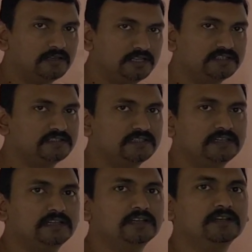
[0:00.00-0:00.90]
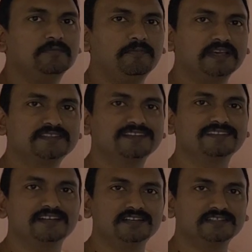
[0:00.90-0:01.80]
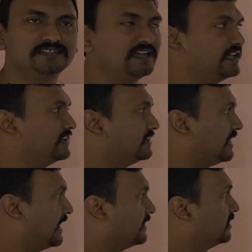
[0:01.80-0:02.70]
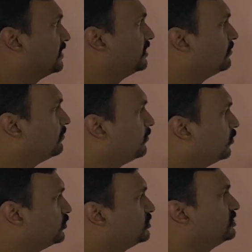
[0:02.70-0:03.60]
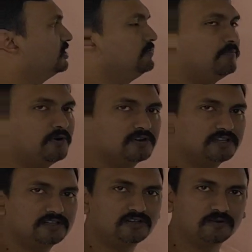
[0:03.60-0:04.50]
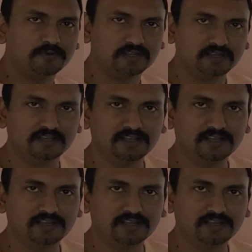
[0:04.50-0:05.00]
This makes us understand that the most important topic